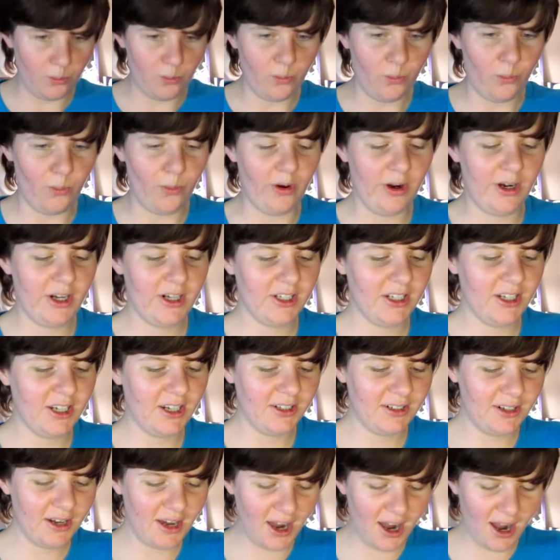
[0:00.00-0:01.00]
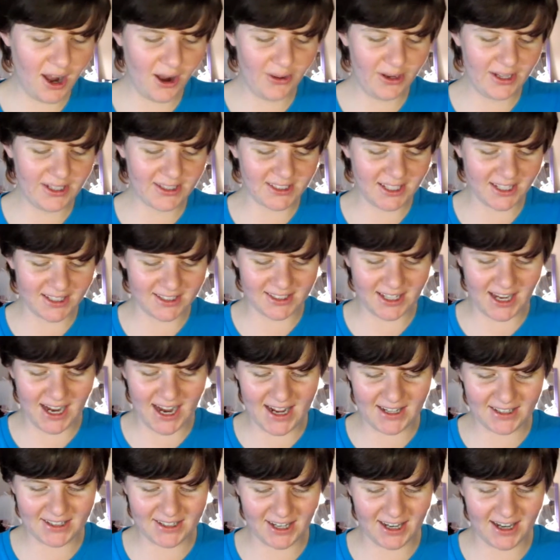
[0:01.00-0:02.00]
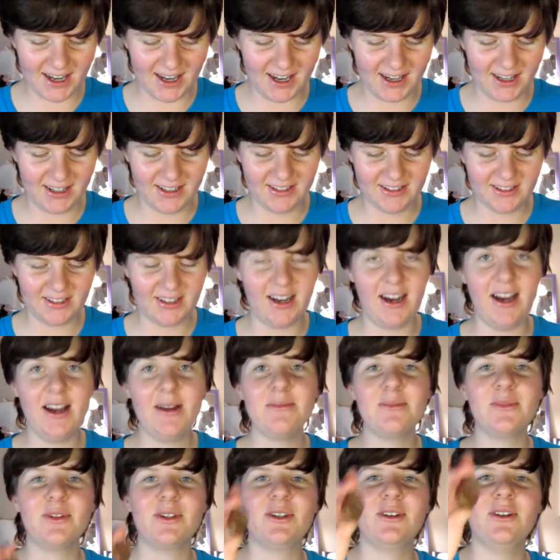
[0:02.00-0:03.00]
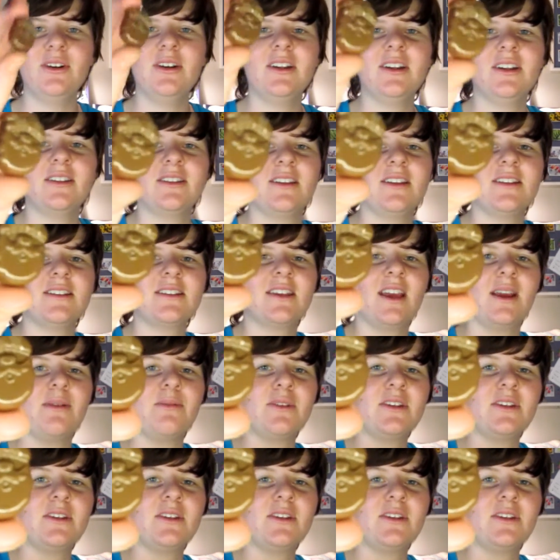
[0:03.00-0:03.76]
What do you know? It's a Santa! I'm good at this game.